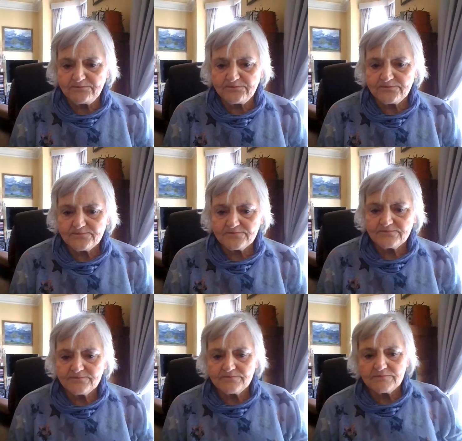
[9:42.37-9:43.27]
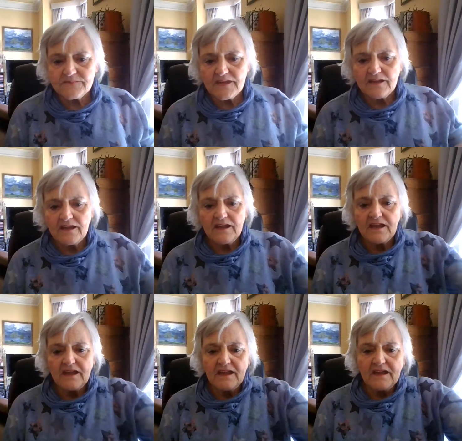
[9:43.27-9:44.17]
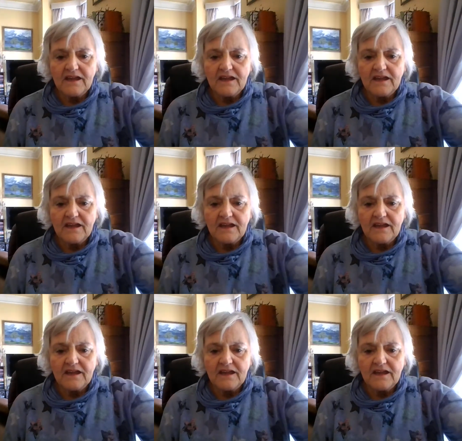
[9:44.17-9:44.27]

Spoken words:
No one is speaking in this clip.